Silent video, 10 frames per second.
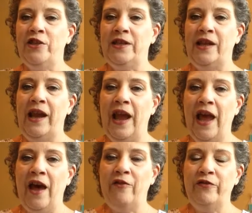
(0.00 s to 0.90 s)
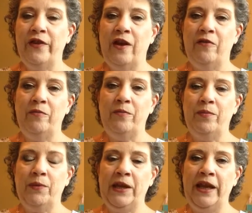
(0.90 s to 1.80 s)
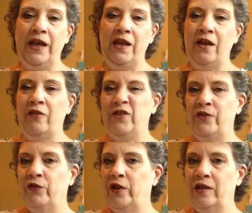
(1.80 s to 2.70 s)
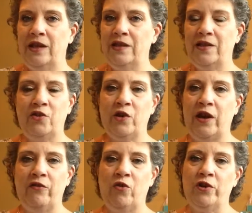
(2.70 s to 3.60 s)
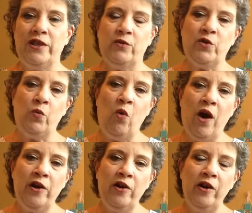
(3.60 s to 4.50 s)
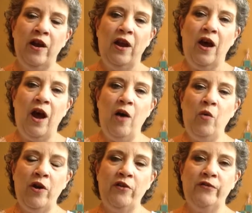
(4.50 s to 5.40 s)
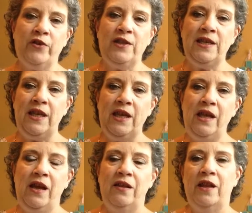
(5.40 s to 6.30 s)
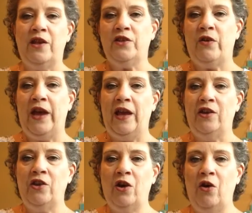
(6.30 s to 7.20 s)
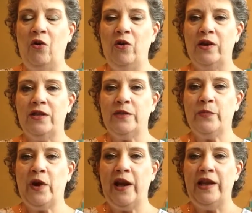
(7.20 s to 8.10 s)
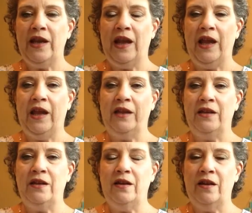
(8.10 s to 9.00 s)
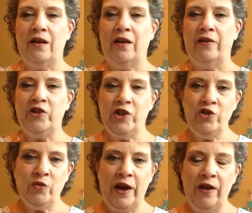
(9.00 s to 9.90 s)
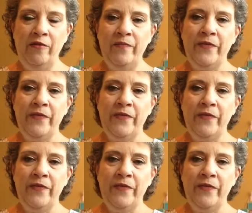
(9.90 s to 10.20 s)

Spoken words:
did have plenty of different things to drink. Of course, there was water, hot water for tea. They also had Coke, Sprite, and ginger ale.